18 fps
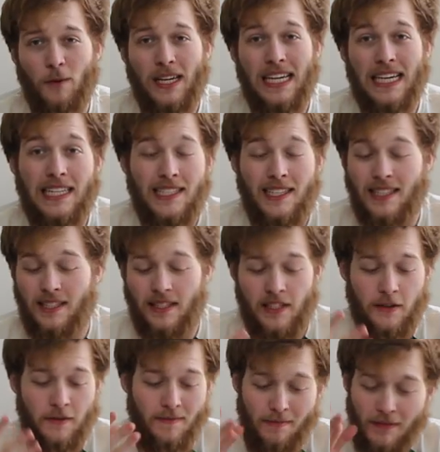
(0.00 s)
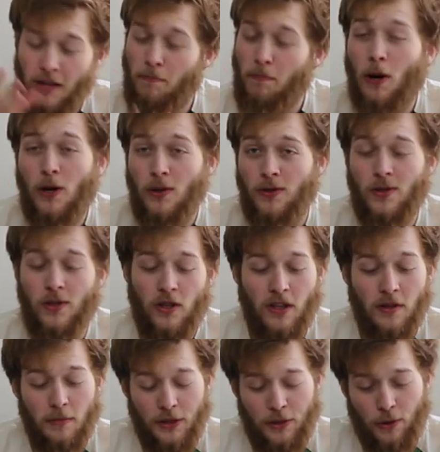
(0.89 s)
read because they're
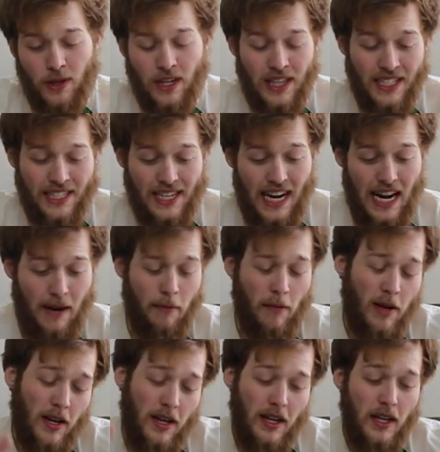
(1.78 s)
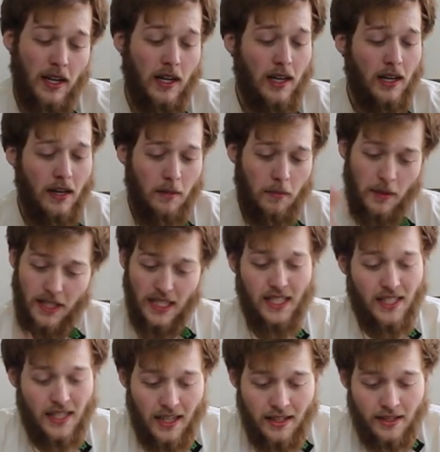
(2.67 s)
personal the majority of the time. But
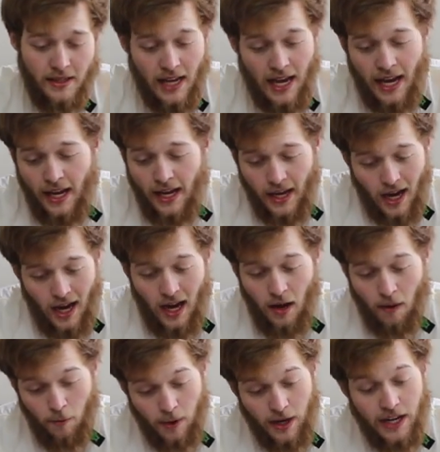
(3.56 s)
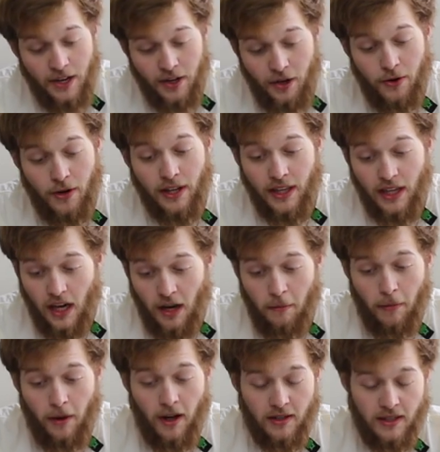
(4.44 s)
this does say read it during the
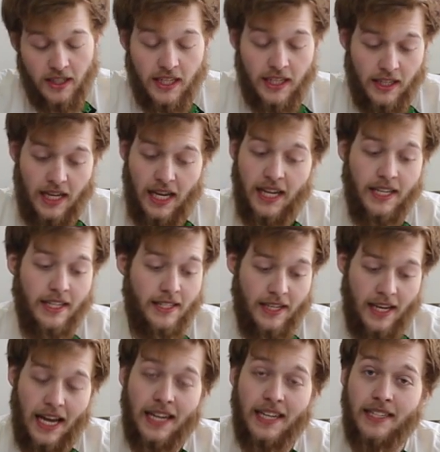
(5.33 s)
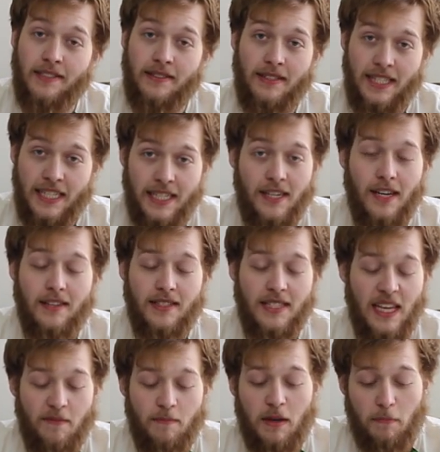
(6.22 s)
unboxing, and he
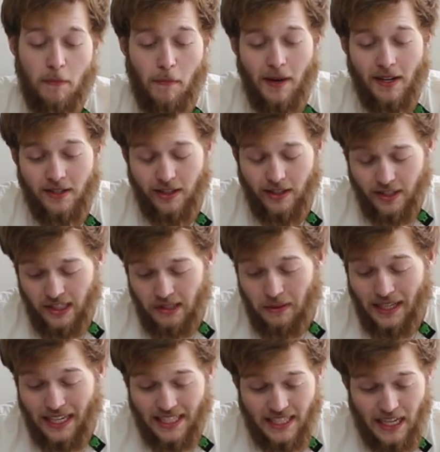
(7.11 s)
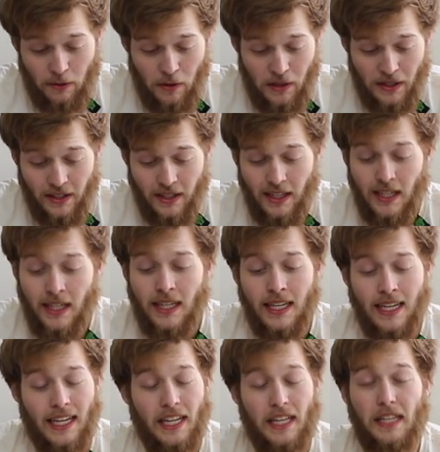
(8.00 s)
does give me permission, so I guess I will.
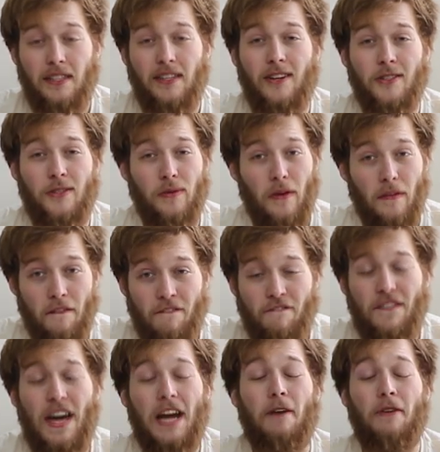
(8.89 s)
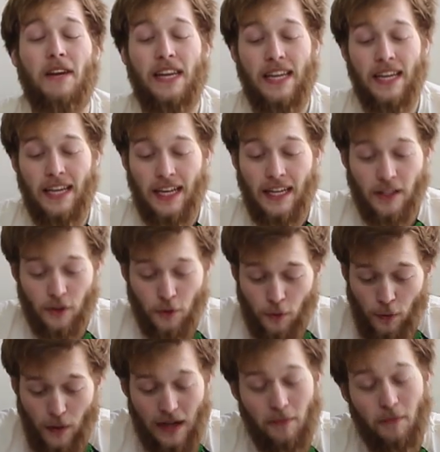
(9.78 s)
And it is also a very
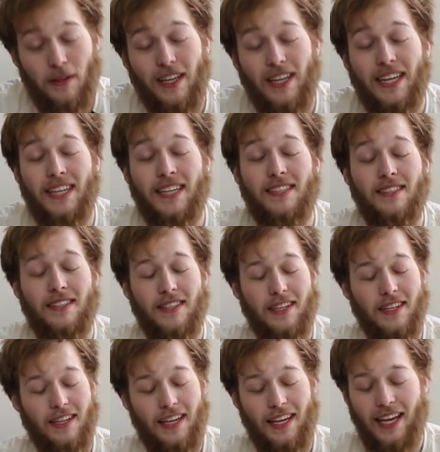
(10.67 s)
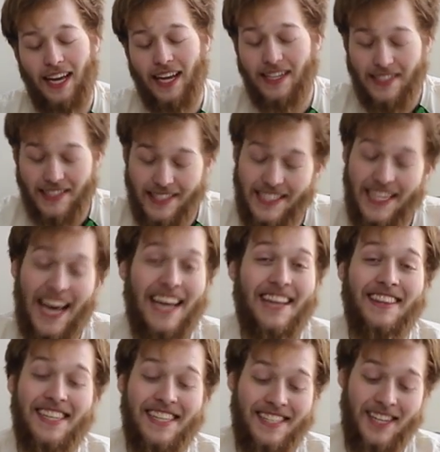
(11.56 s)
incredibly
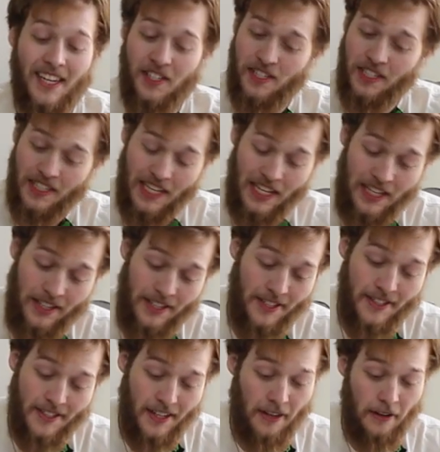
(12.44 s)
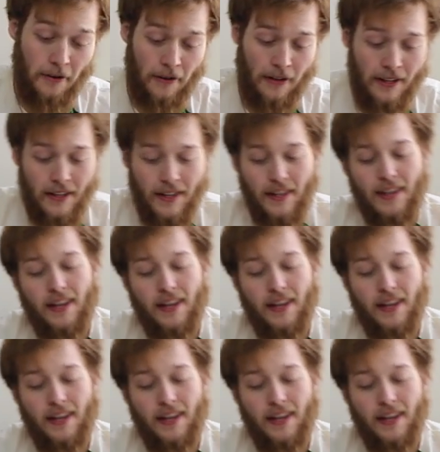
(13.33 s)
insanely touching letter. So